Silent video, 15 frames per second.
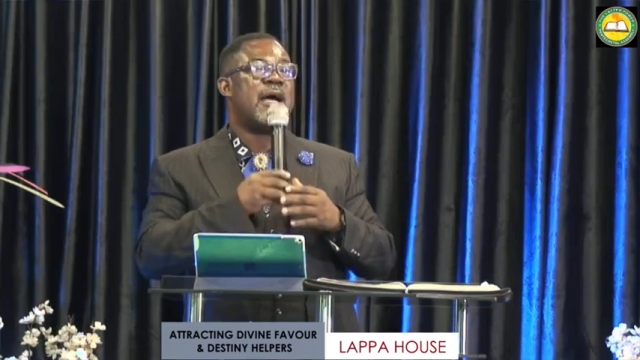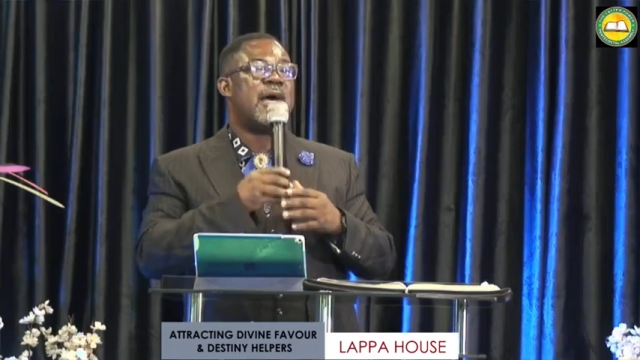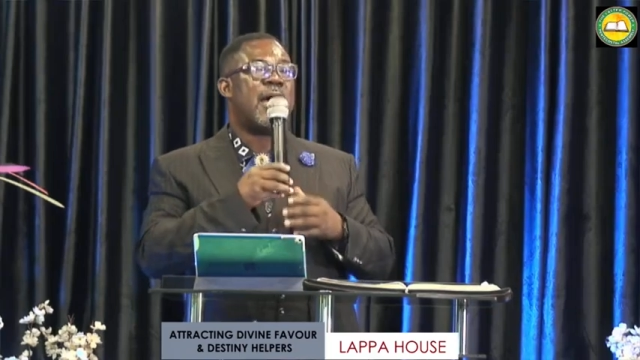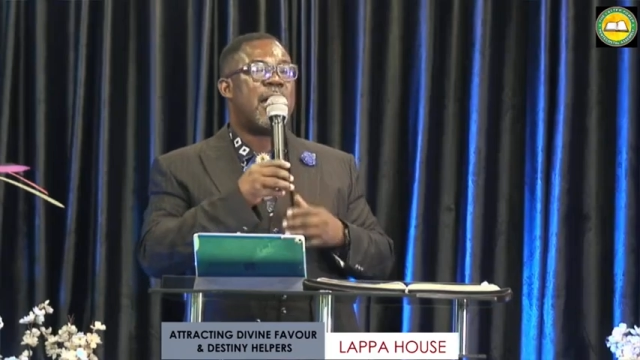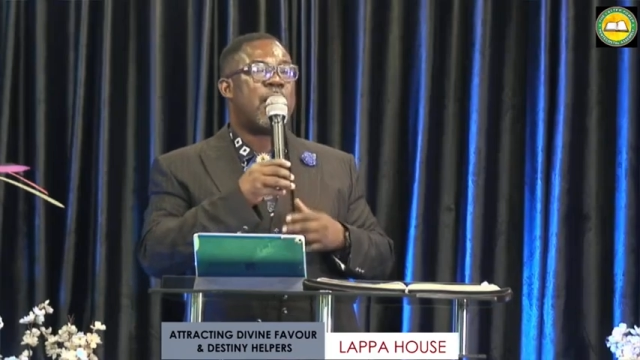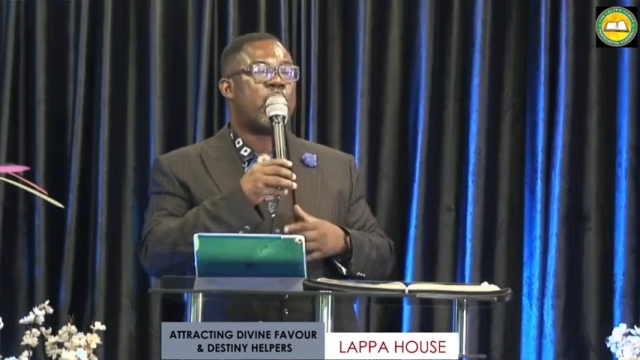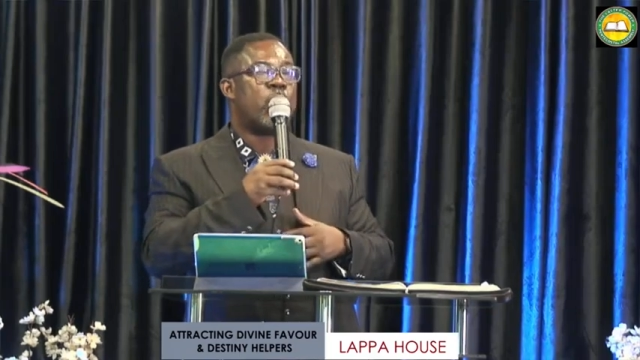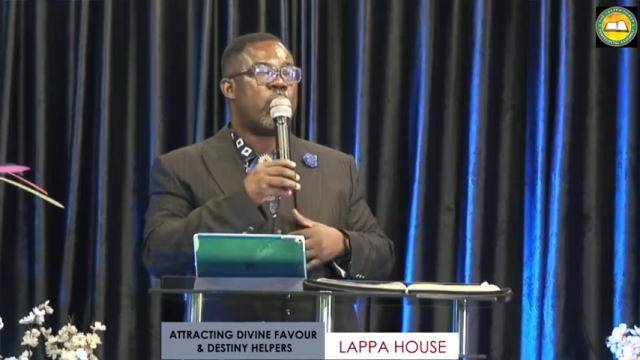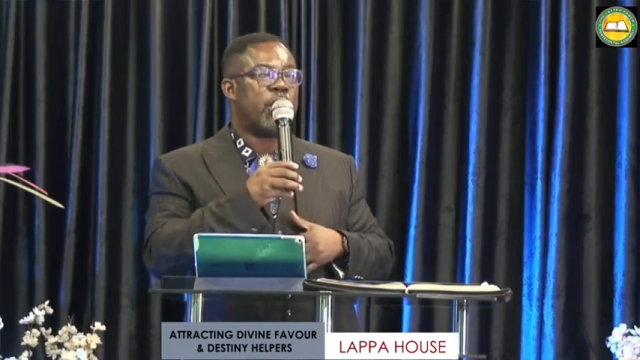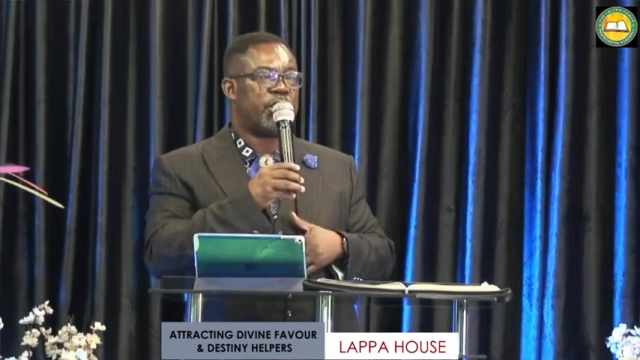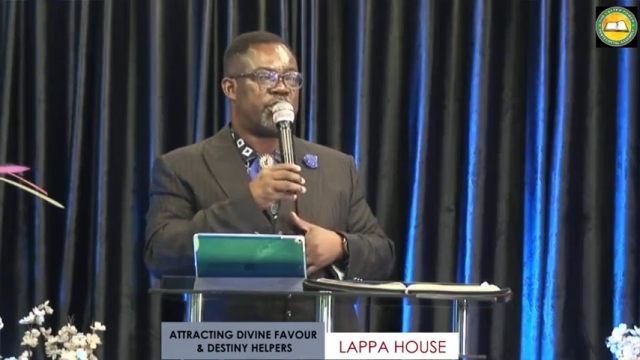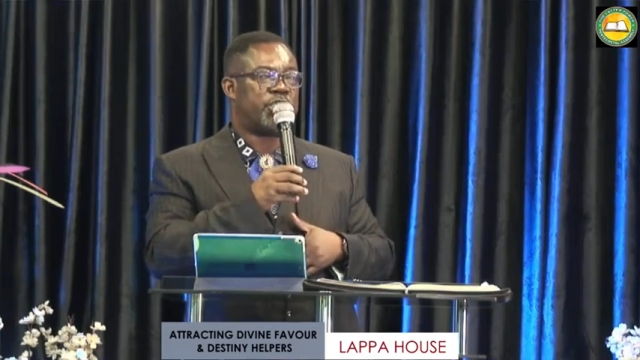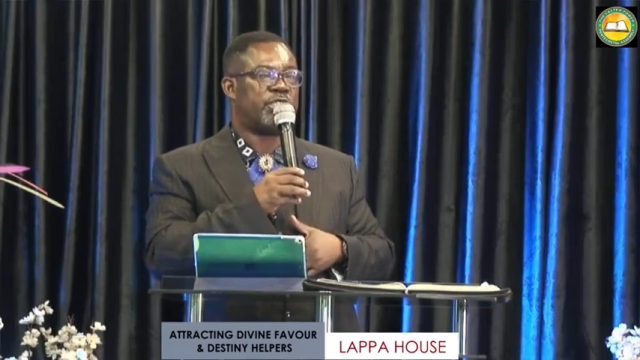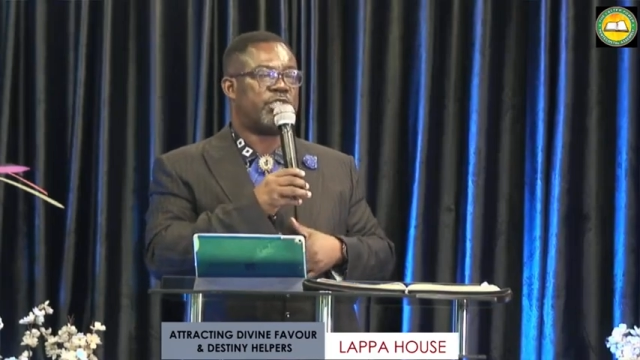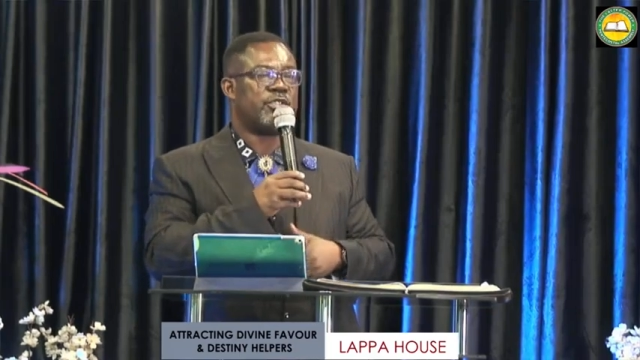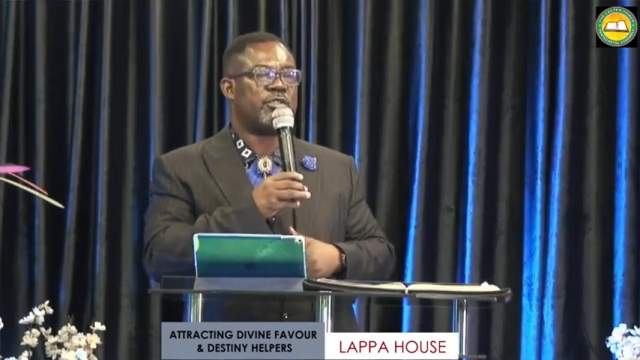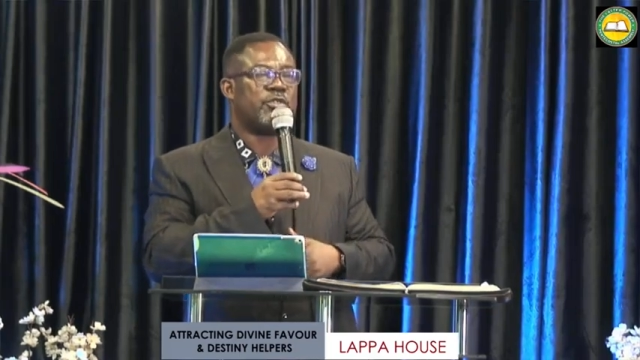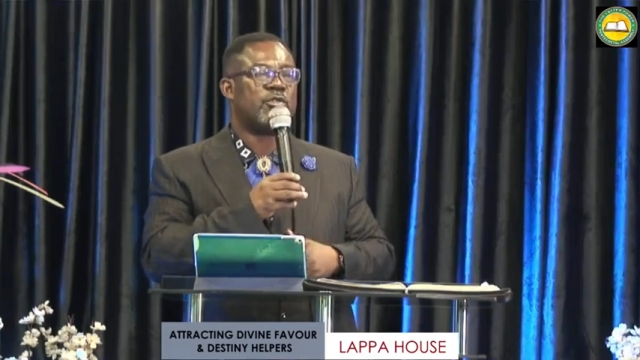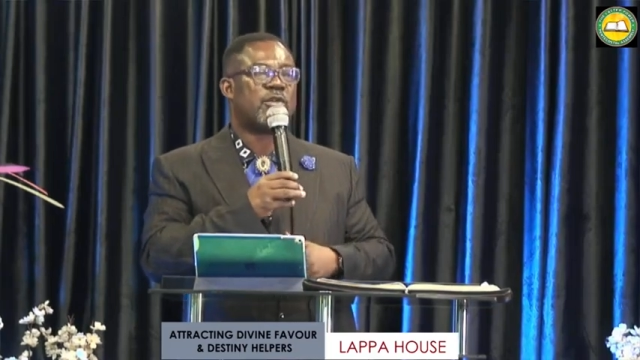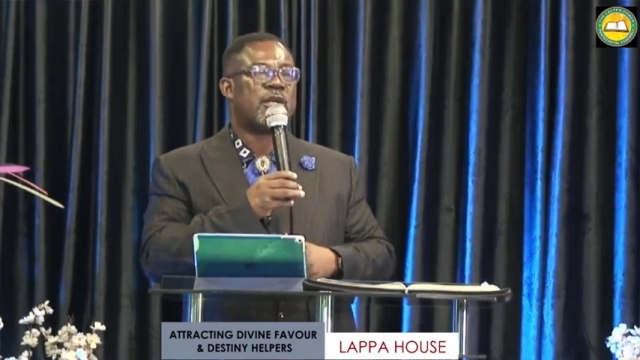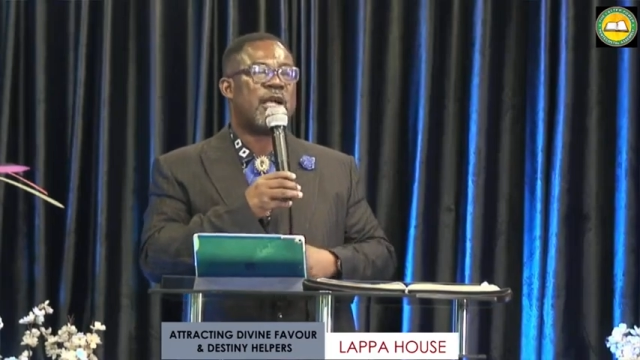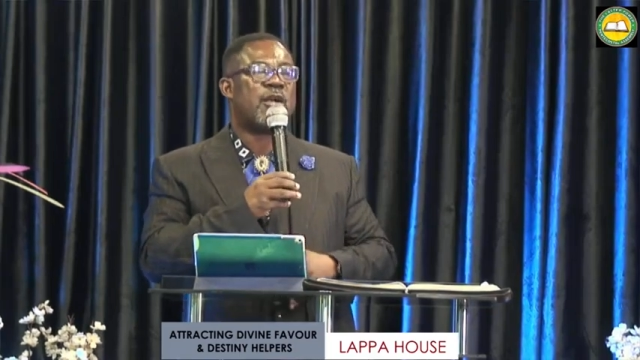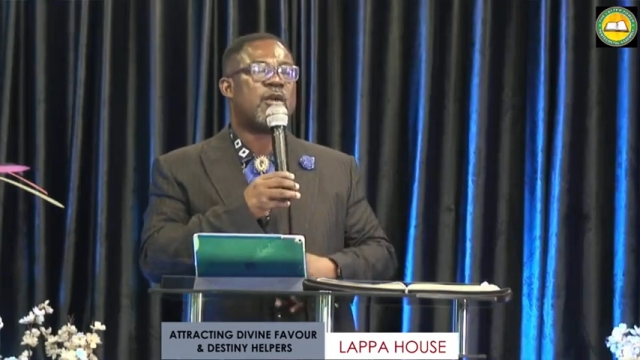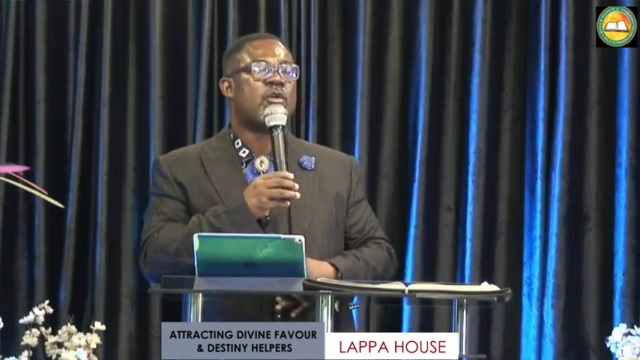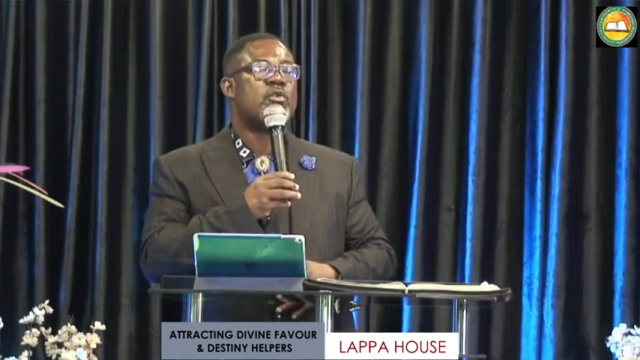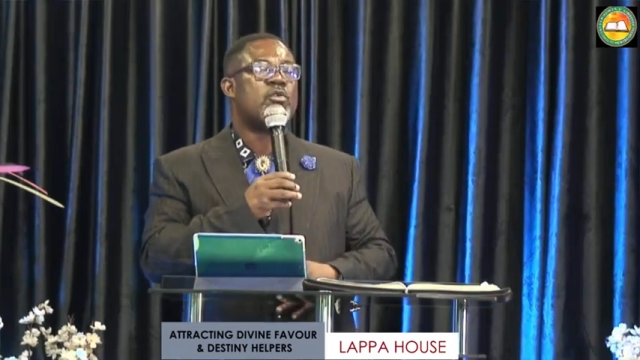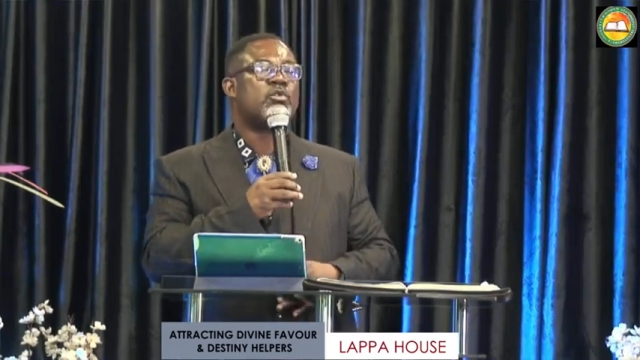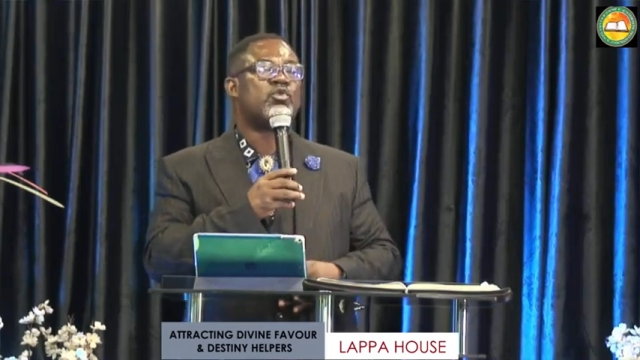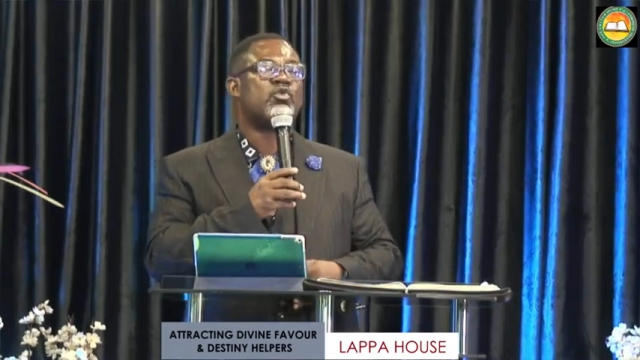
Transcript: I wish you can go